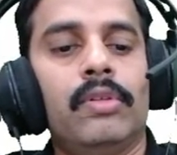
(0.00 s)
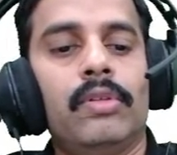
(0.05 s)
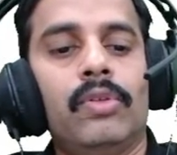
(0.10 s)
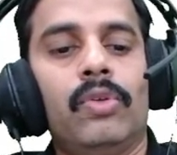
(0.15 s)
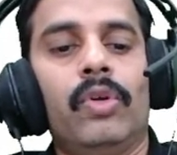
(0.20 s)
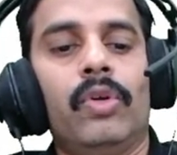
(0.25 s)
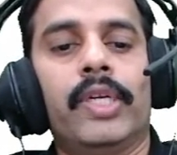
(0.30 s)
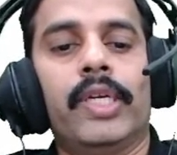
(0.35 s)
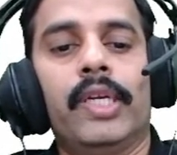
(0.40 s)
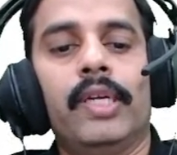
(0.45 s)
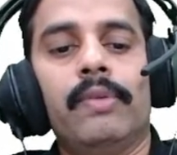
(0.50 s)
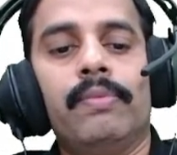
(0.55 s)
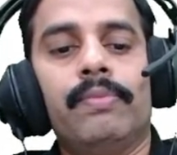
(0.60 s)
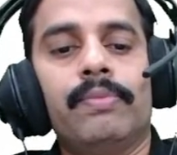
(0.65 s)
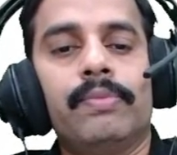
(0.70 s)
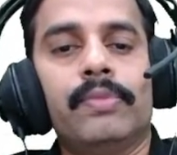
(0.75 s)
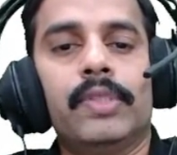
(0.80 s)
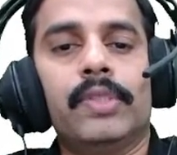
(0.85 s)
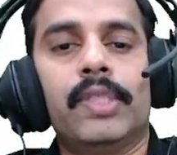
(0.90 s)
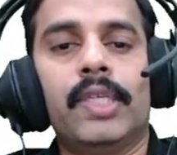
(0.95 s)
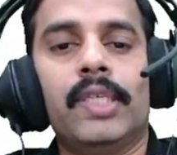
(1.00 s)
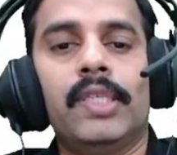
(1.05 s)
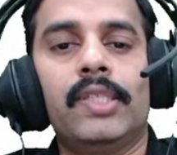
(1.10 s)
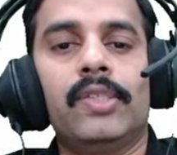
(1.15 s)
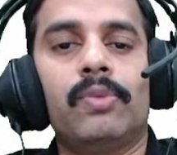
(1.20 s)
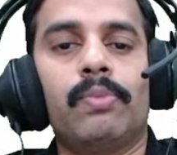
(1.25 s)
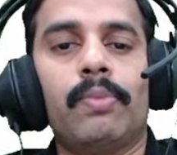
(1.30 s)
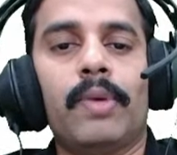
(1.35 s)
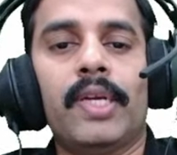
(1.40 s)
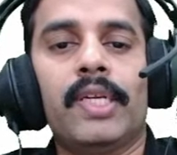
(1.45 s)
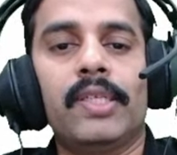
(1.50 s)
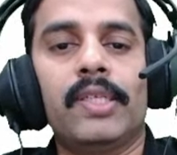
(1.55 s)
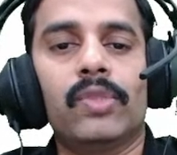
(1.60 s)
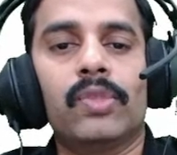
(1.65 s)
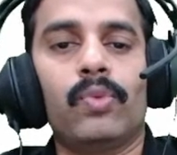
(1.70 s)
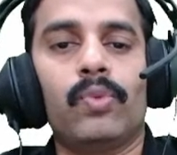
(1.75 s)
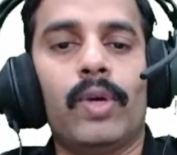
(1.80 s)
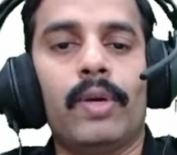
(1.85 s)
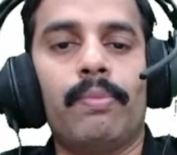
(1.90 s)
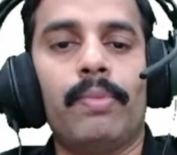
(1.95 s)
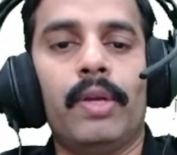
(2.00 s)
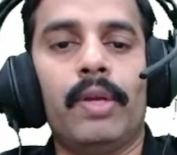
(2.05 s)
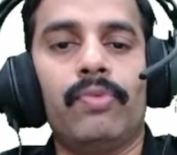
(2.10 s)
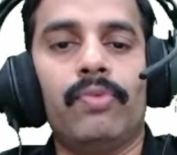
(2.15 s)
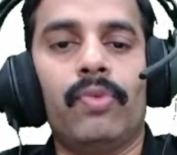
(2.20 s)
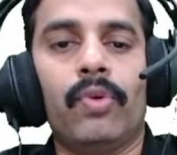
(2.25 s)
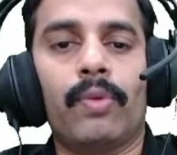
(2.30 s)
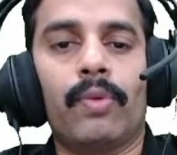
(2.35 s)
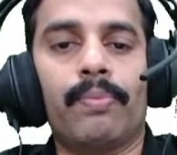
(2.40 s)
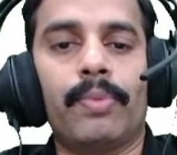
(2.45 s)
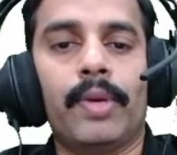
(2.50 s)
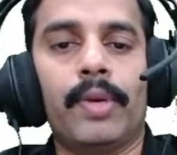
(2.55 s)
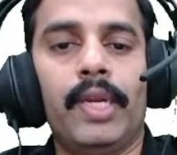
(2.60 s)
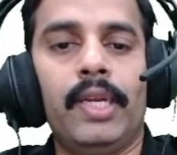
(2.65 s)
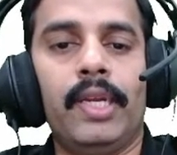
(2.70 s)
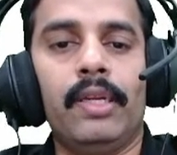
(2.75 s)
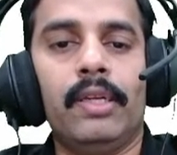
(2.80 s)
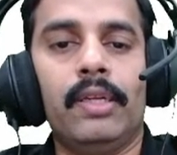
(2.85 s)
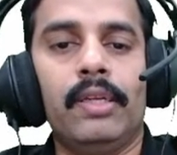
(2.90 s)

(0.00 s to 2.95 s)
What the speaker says: Okay, that is minus 1 by 4 pi.